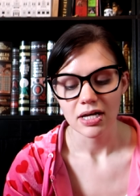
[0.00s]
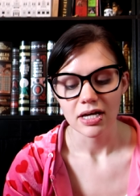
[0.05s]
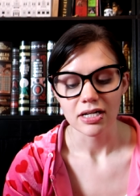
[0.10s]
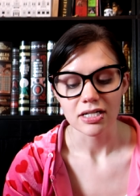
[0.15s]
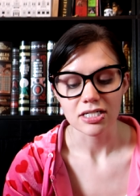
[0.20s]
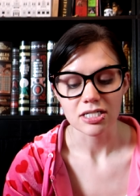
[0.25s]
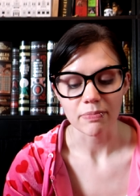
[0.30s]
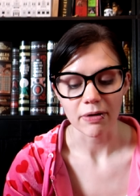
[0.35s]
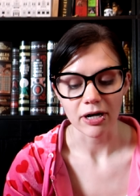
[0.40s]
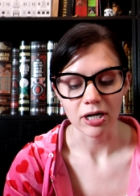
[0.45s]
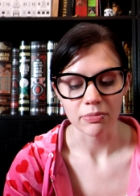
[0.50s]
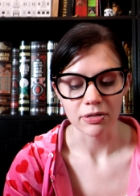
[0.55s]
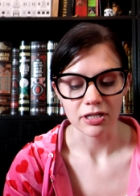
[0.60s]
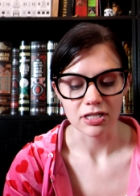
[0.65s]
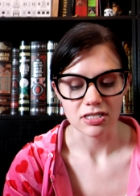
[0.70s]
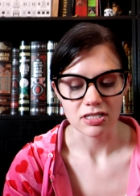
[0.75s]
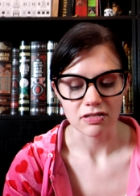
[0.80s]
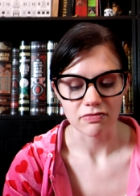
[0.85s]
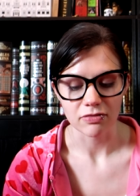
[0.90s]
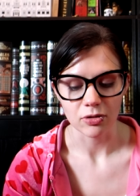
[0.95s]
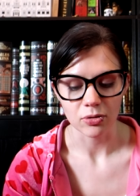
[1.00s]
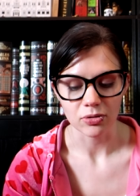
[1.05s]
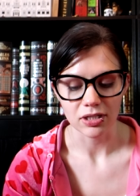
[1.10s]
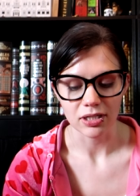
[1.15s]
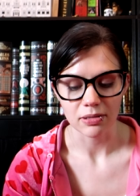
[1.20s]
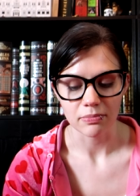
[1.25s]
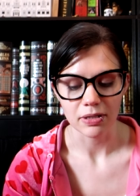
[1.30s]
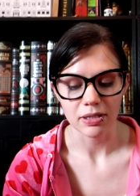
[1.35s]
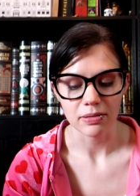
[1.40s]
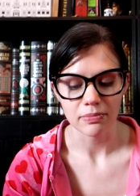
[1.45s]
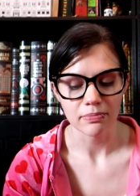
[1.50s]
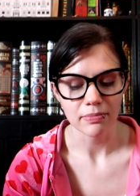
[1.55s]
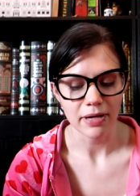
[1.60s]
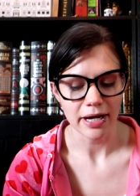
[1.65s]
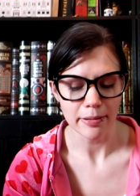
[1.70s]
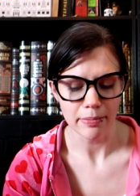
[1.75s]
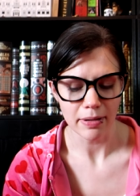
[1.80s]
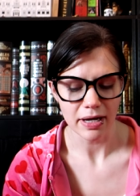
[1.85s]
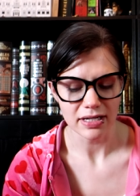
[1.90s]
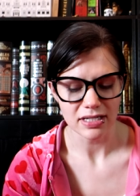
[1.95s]
An experiment is unfolding, but
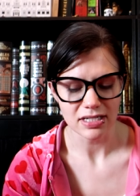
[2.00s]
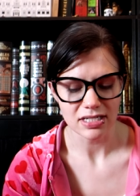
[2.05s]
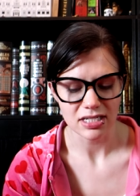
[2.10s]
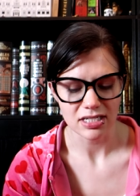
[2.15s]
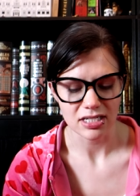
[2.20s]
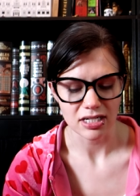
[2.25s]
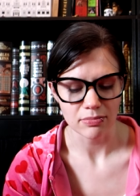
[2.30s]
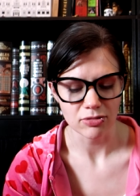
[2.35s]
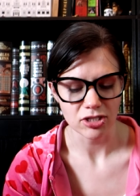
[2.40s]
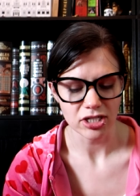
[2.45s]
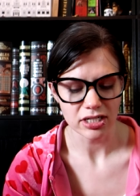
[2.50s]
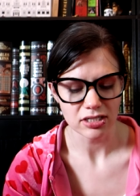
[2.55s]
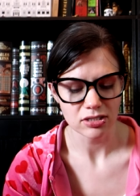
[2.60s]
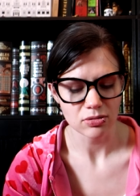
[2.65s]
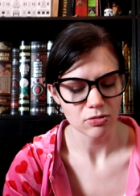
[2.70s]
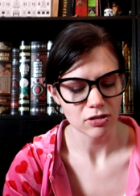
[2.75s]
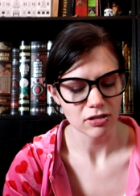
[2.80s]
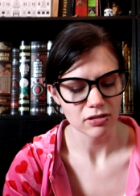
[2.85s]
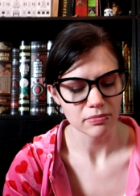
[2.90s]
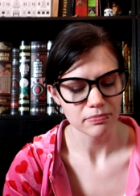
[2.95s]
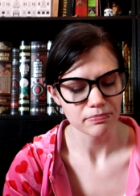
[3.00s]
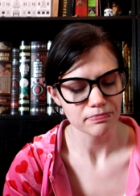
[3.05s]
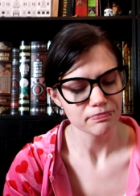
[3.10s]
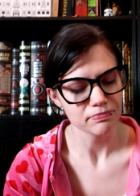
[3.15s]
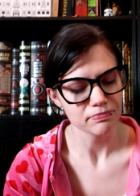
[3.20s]
Magpie is the subject, or